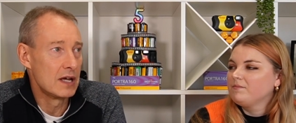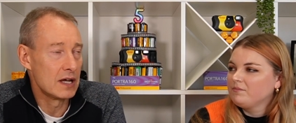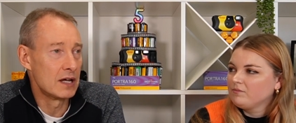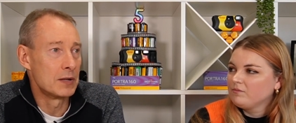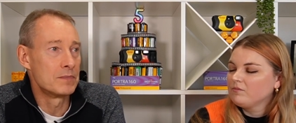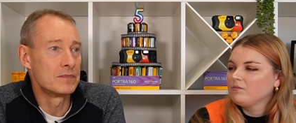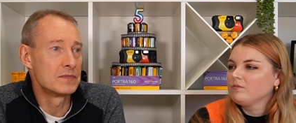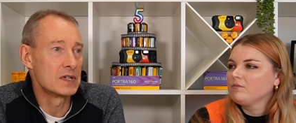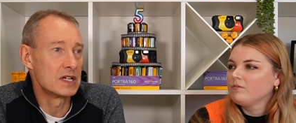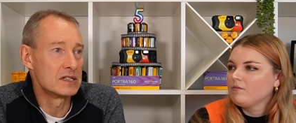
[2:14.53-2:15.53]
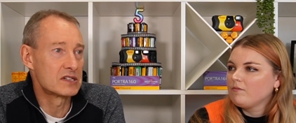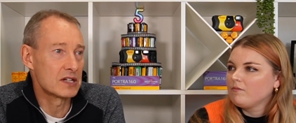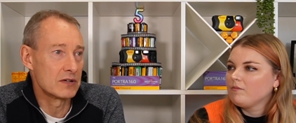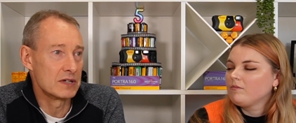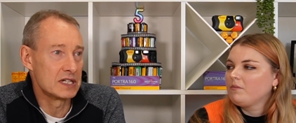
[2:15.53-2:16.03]
Speaker 1: And
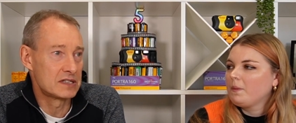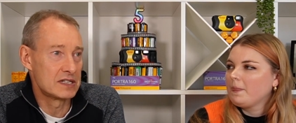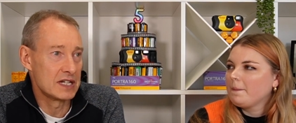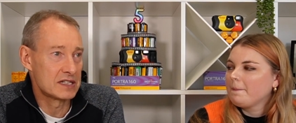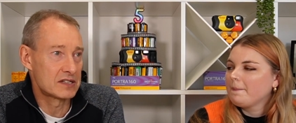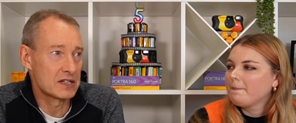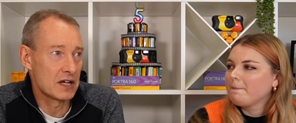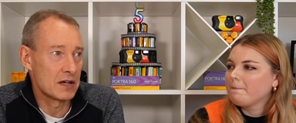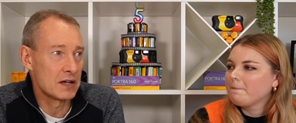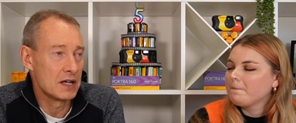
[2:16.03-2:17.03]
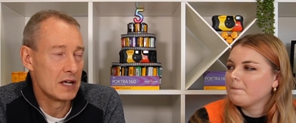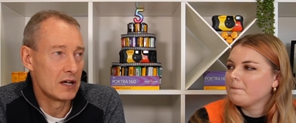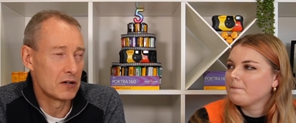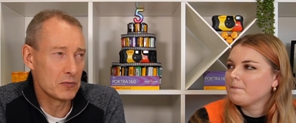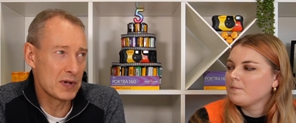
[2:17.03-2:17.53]
so
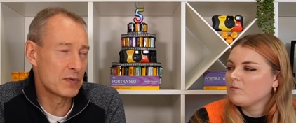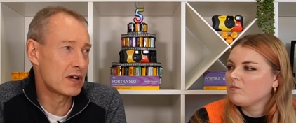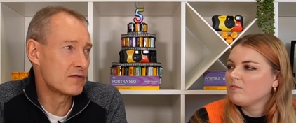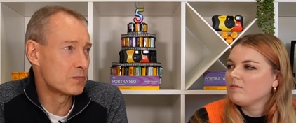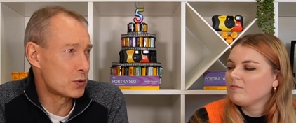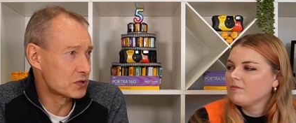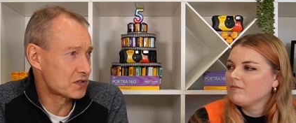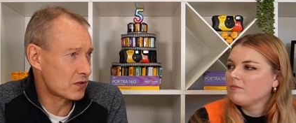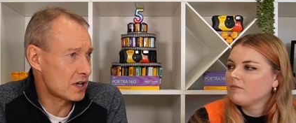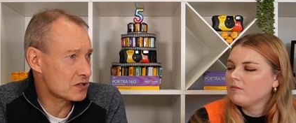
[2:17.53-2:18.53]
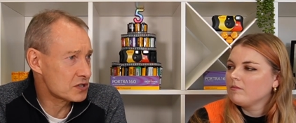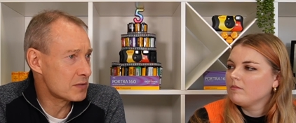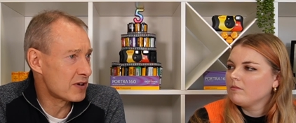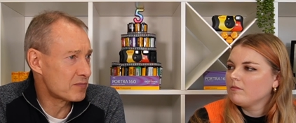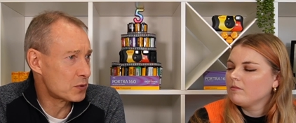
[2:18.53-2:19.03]
a lot of people go for Portra 400
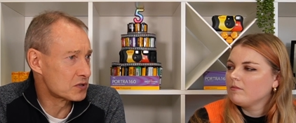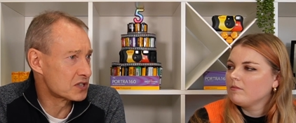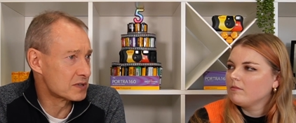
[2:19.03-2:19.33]
above Portra